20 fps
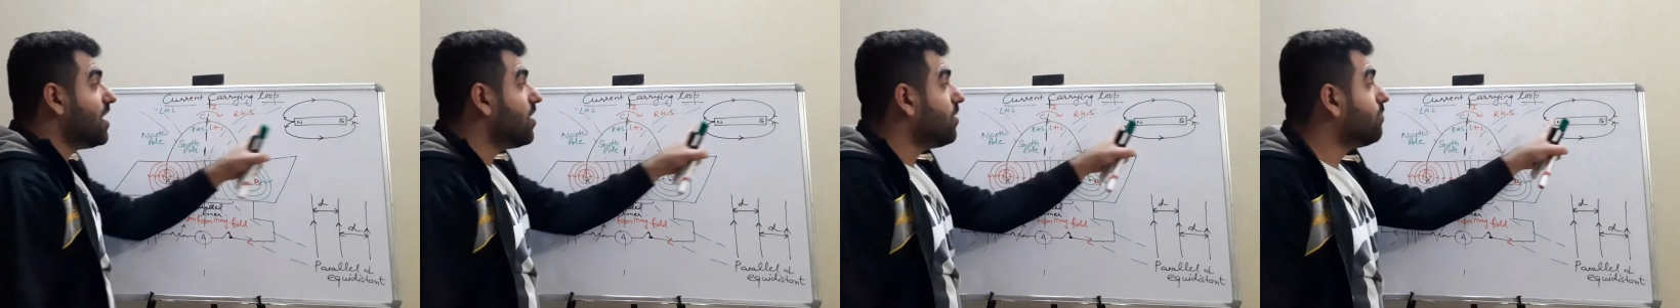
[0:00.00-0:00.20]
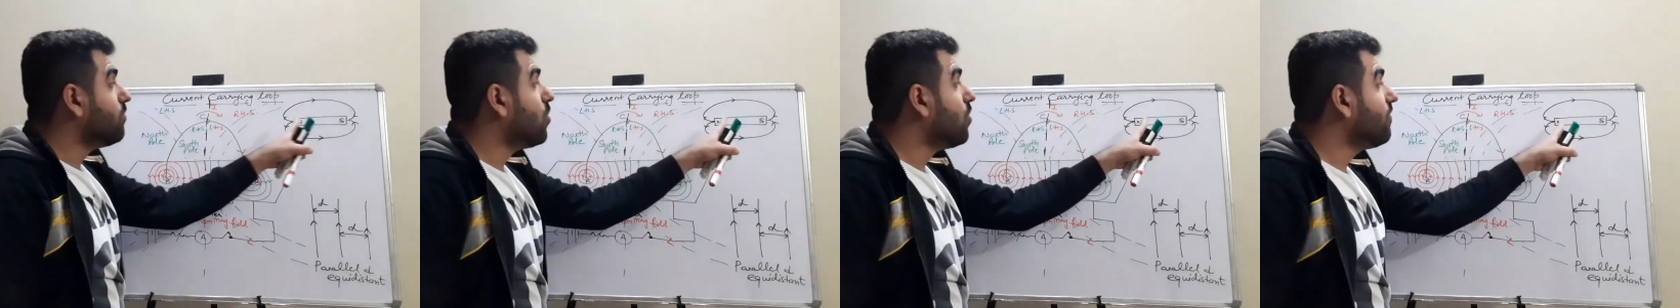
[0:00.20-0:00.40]

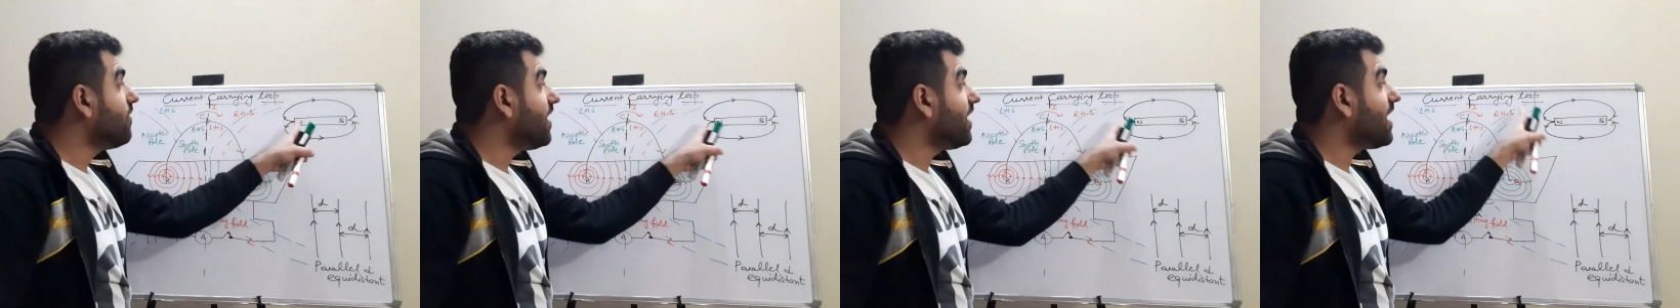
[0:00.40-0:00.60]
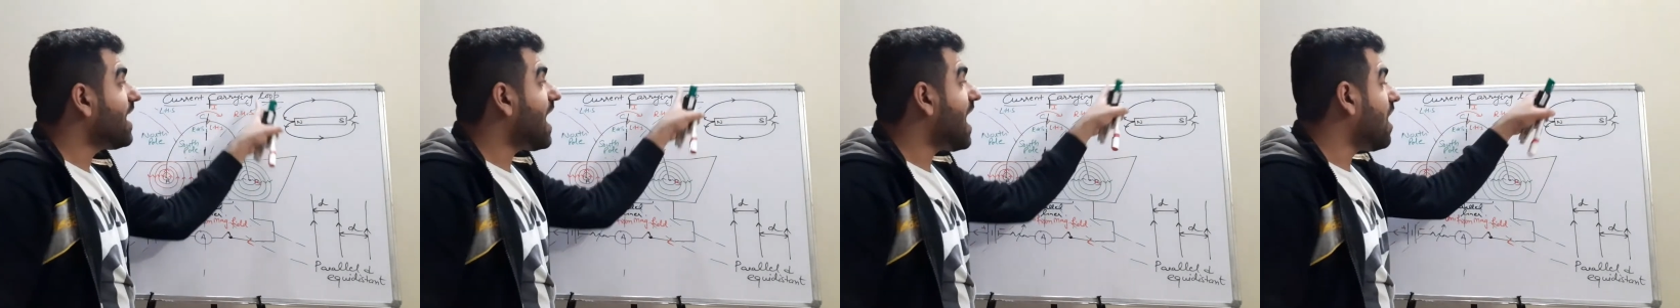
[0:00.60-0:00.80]

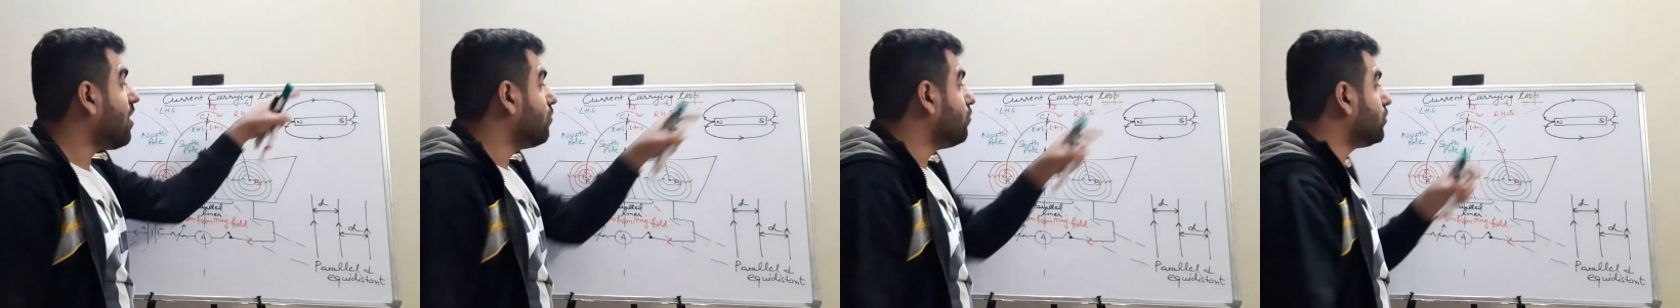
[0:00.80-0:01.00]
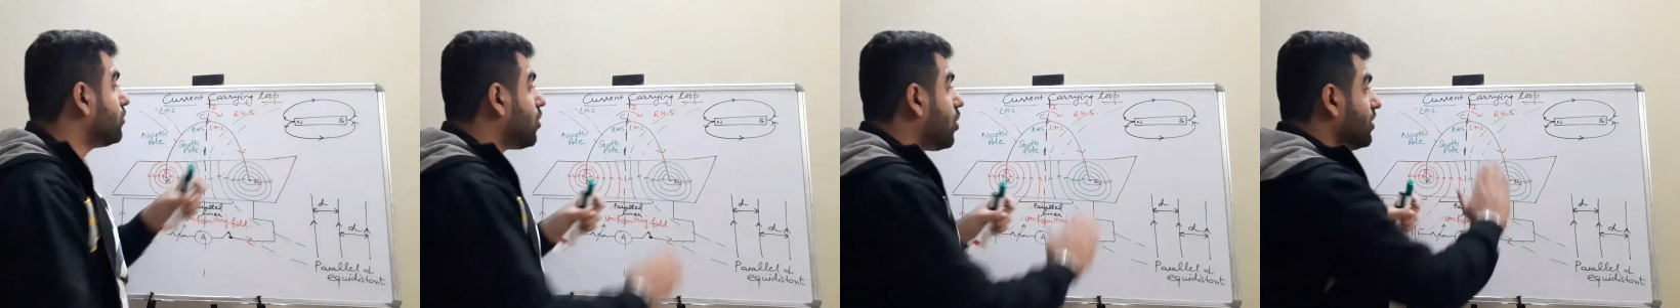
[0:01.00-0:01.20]
Moving
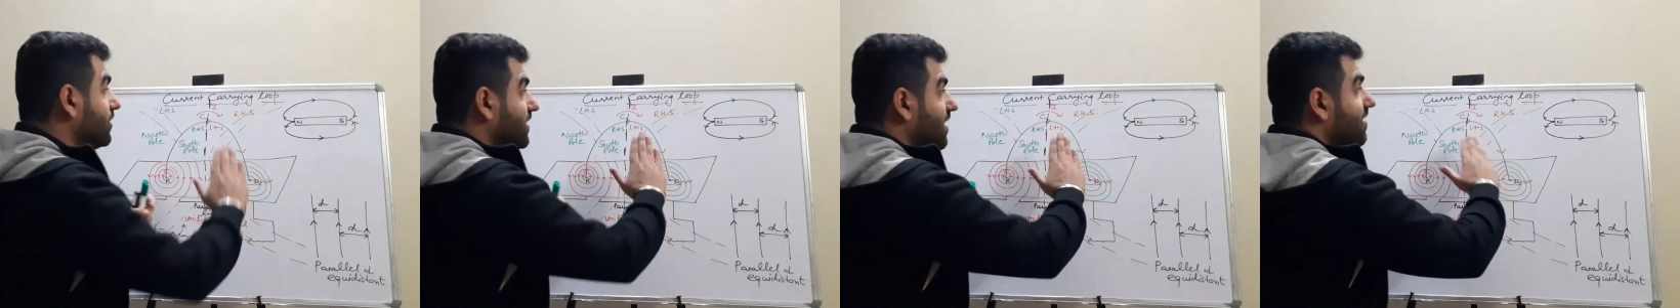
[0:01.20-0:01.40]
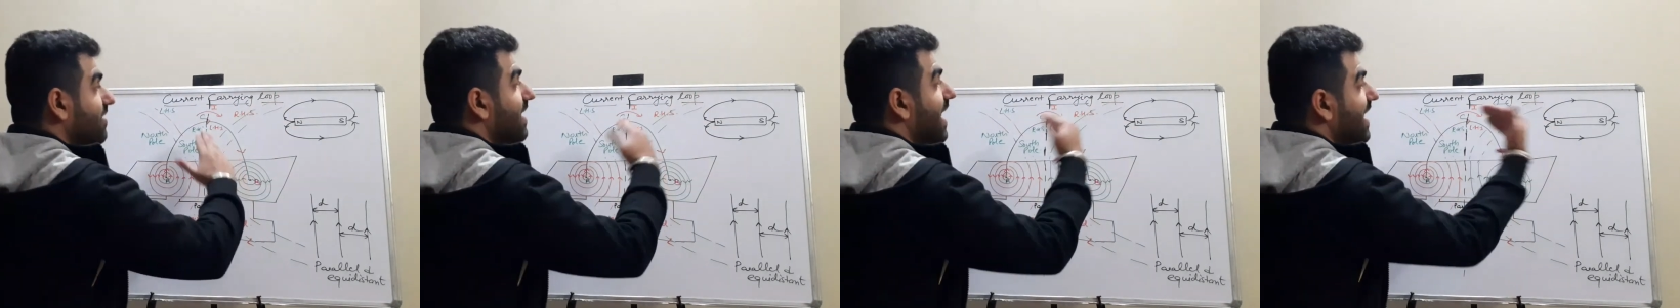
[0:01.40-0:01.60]
out, on
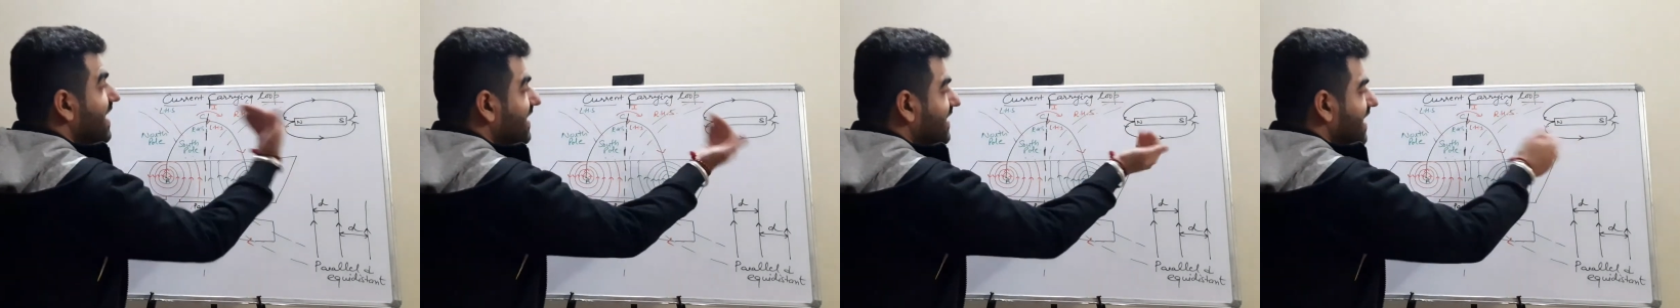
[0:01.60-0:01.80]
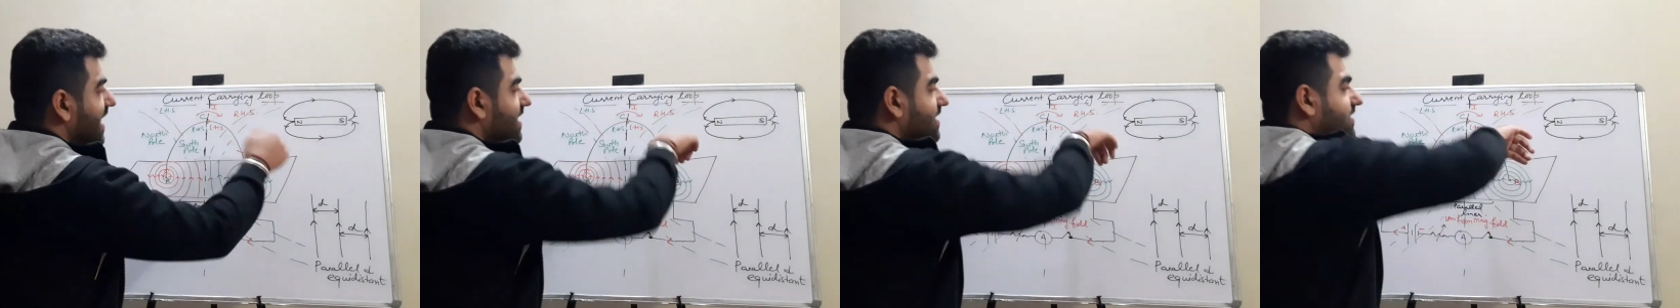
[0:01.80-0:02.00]
the
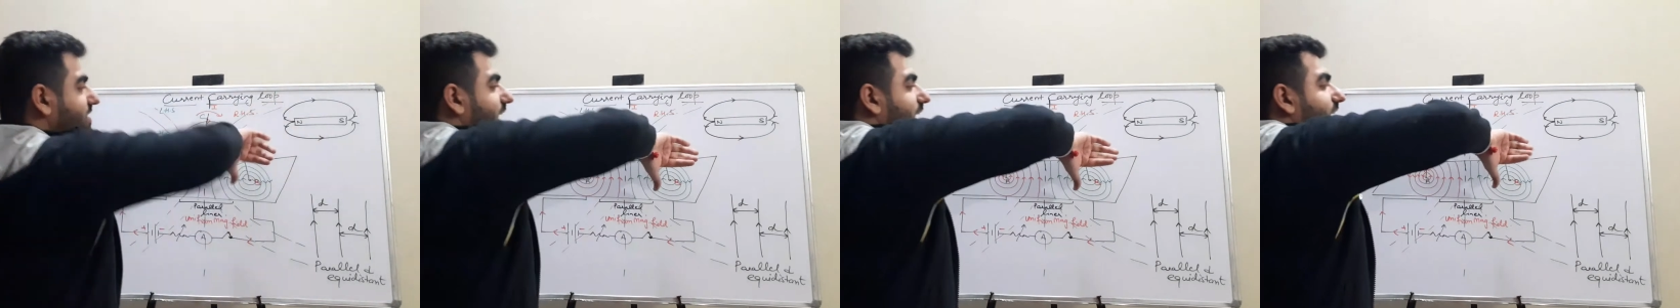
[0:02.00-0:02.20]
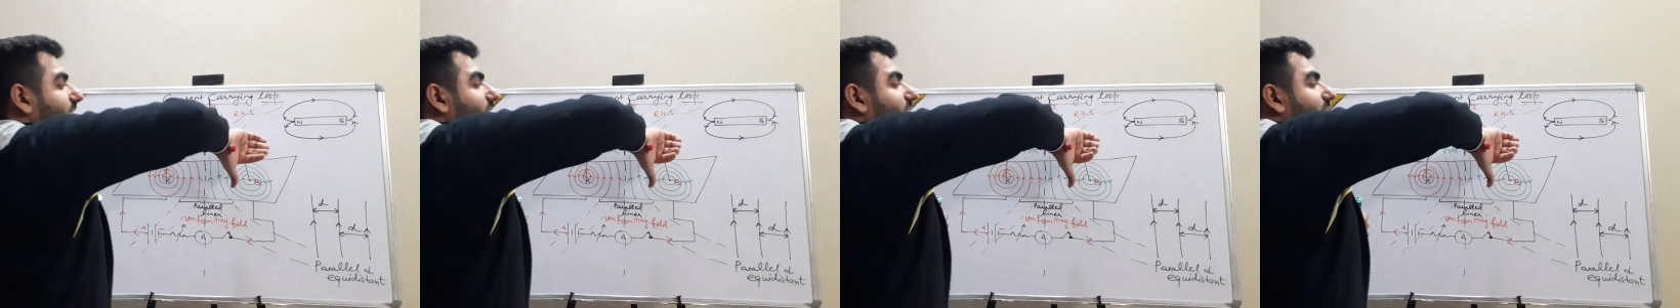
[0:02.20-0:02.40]
right hand
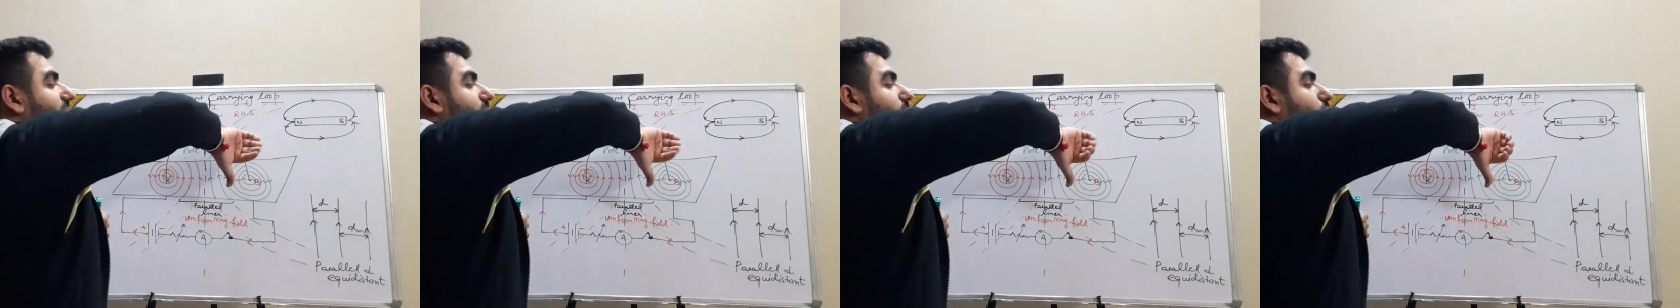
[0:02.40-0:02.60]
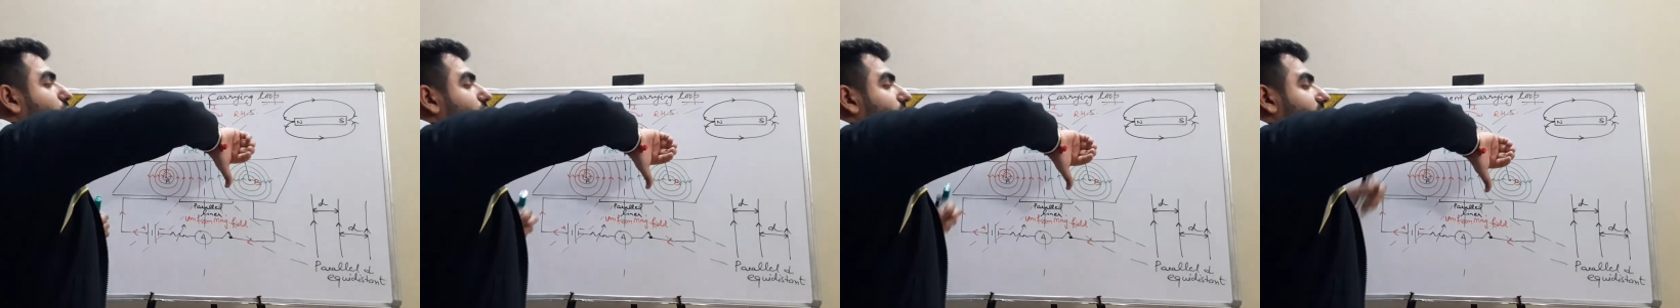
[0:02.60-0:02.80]
side, they
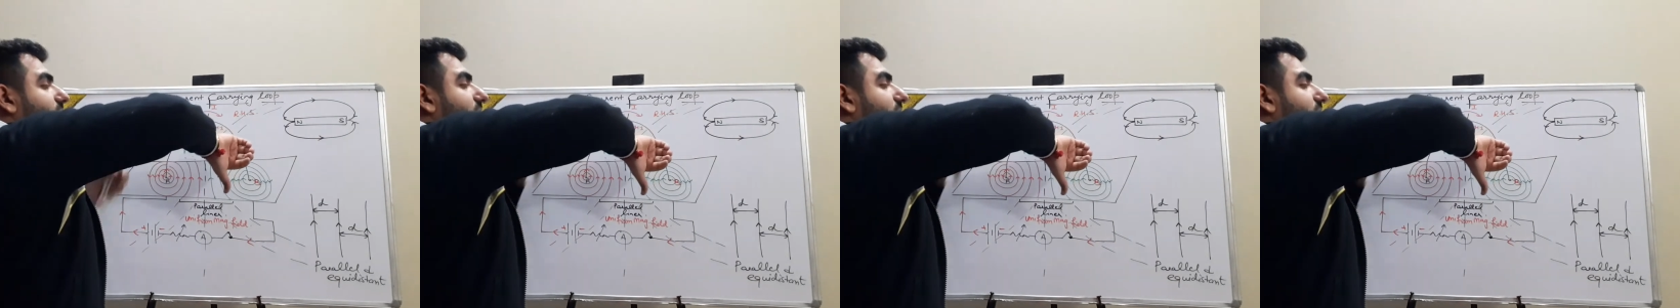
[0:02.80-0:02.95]
are moving